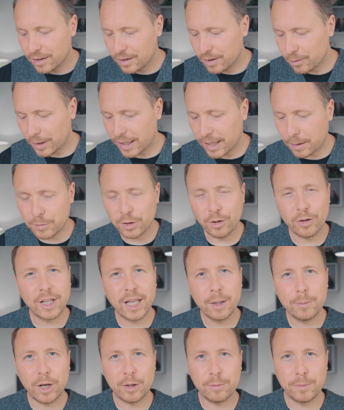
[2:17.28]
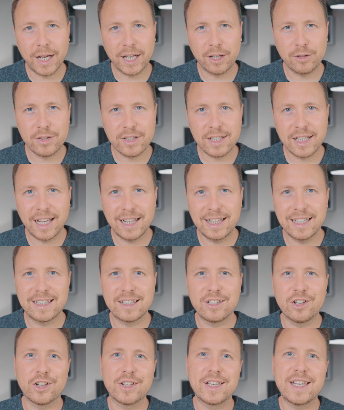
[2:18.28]
when I'm talking about Microscale, it's
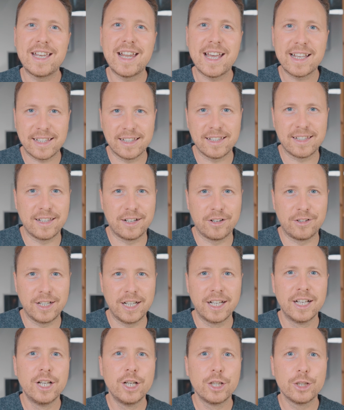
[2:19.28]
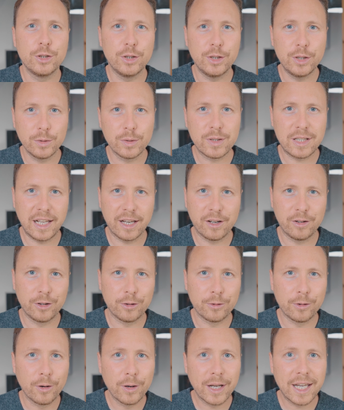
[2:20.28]
not necessary to use LEGO
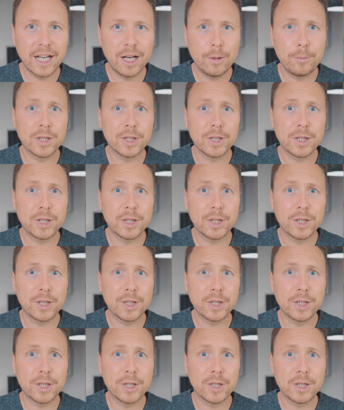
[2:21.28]
Heroica,